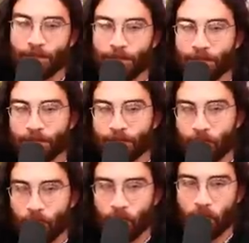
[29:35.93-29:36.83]

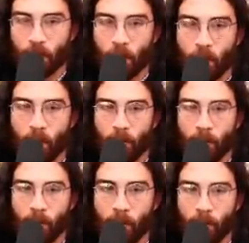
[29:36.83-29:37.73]

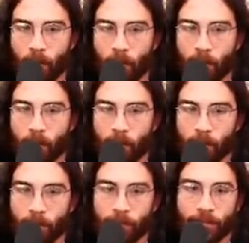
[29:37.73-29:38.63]

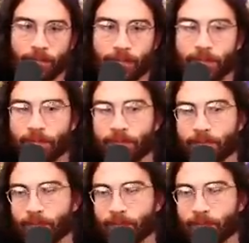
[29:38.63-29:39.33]
[no speech]